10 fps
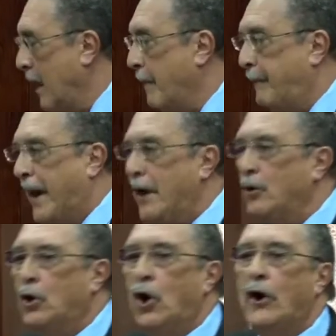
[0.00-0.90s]
pay you
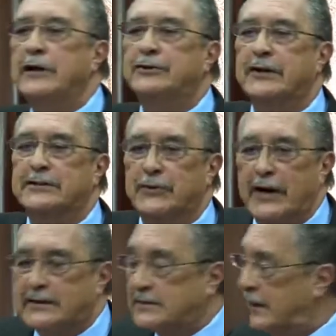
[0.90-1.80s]
low interest
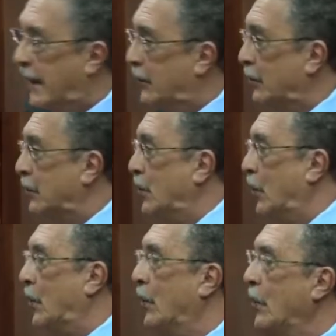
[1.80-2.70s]
rates, and I don't
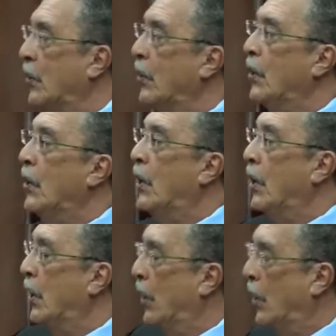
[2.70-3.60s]
know
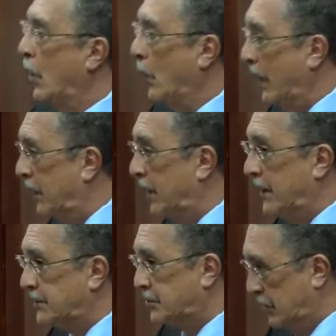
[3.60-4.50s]
whether the
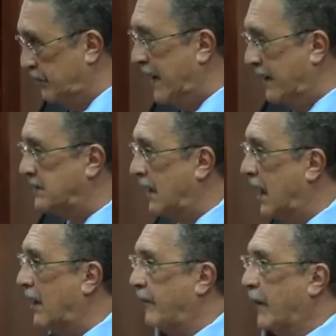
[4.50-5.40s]
history bears that
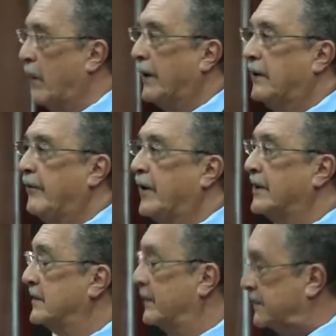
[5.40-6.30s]
out from what the figures
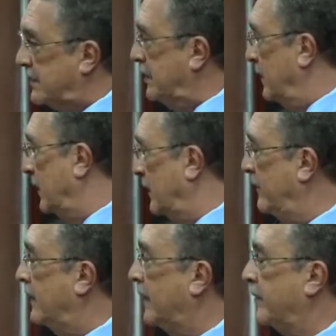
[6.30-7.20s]
I'm seeing, but leave
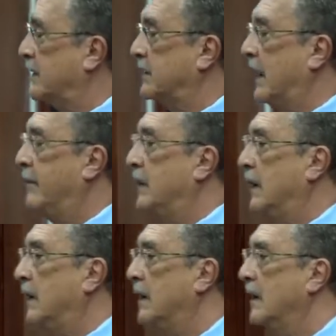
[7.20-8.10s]
that for the time being.
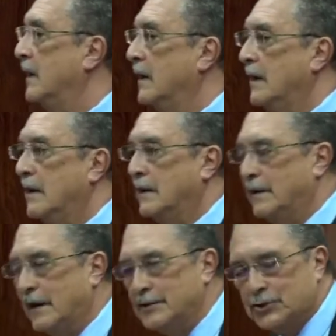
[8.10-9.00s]

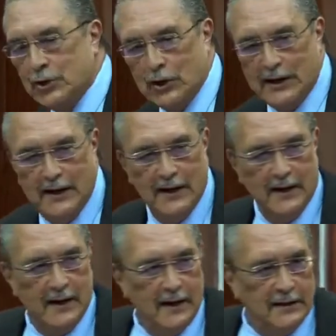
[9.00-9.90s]
Then surely
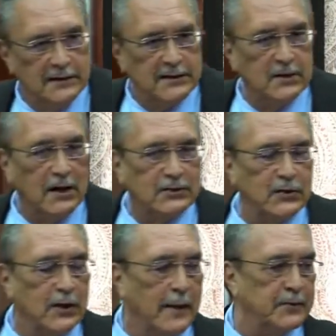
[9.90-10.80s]
this is also
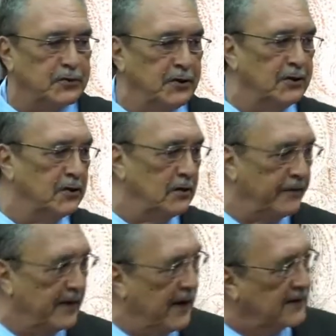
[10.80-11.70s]
an opportunity to
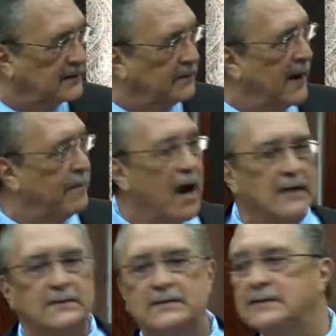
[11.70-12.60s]
finance it by
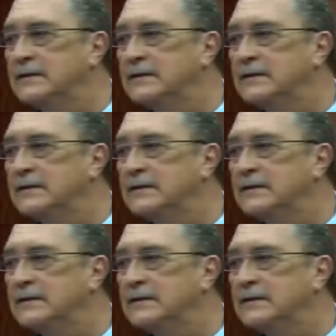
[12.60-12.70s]
bonds.